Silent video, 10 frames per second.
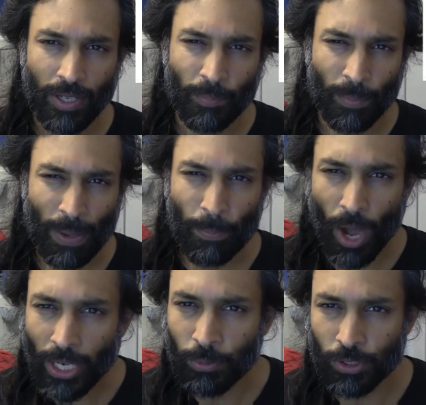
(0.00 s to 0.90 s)
but my
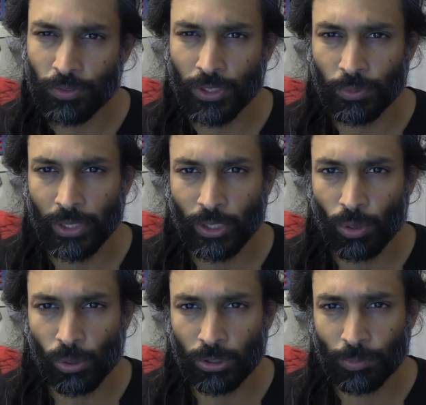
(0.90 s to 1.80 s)
body was feeling really
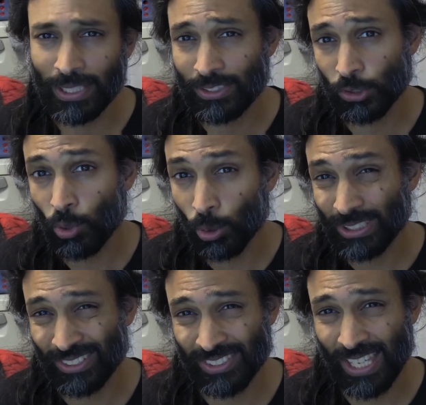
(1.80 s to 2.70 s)
cold because it was
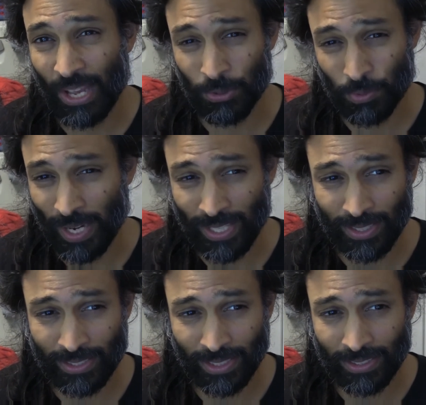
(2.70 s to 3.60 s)
cold outside. It was rainy
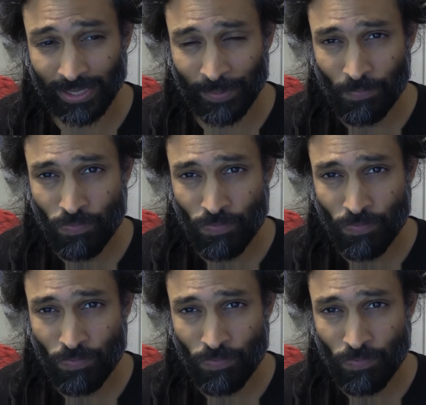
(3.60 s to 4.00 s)
and 60.